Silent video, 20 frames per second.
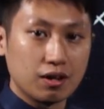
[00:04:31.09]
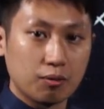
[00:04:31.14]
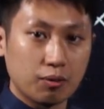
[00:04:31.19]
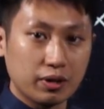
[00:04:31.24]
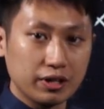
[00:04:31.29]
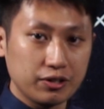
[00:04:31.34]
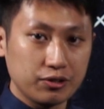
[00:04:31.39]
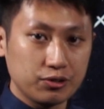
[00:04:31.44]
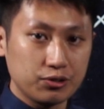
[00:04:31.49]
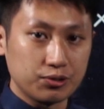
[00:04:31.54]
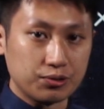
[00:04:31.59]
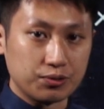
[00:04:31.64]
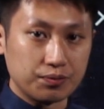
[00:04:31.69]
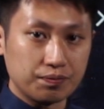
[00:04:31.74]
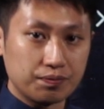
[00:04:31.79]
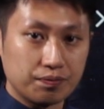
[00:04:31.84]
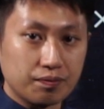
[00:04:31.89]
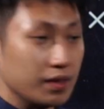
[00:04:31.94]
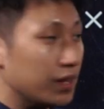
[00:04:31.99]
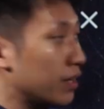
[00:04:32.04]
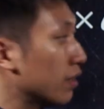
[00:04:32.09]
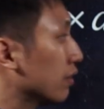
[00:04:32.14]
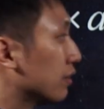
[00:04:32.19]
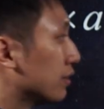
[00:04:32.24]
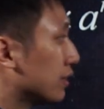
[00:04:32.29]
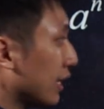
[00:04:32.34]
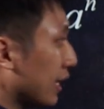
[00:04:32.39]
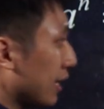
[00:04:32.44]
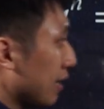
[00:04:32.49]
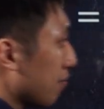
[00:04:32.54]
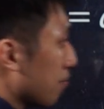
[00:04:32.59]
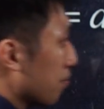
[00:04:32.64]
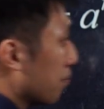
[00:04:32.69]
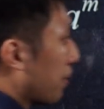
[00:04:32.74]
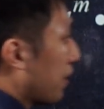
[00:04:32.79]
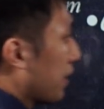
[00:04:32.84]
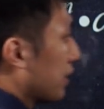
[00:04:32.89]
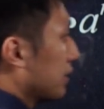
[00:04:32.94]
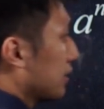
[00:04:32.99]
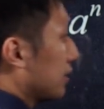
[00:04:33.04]
What do? Same
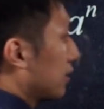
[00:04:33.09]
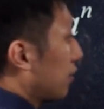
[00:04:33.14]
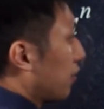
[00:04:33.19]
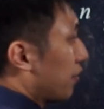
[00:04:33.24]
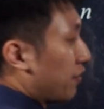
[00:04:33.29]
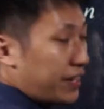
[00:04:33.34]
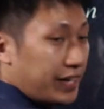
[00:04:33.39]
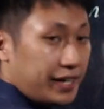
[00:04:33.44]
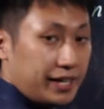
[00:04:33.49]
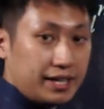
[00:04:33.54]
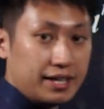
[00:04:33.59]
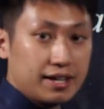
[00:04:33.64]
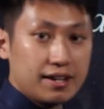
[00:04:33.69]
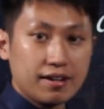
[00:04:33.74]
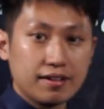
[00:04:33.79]
base 3,